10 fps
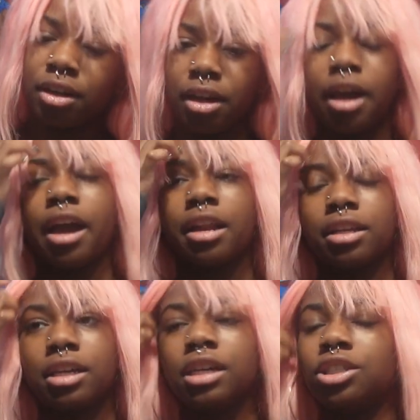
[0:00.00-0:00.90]
and
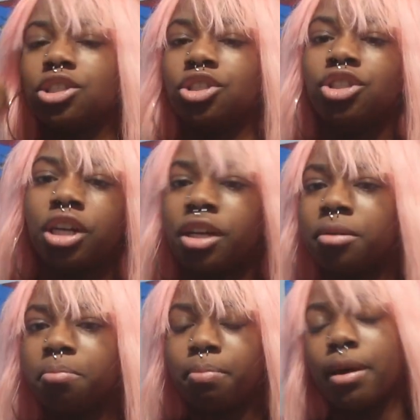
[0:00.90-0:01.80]
he just
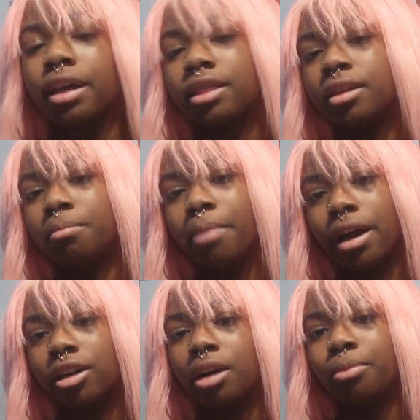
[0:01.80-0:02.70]
didn't pick them
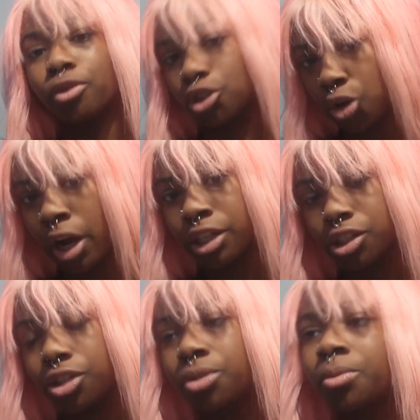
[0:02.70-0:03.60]
back up or try
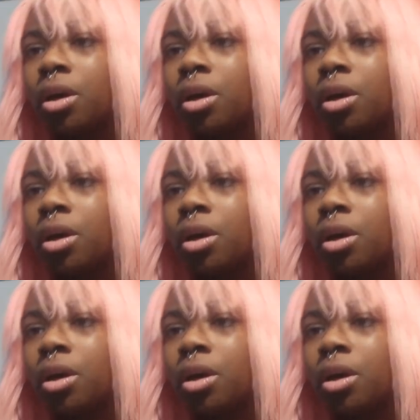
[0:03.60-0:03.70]
to.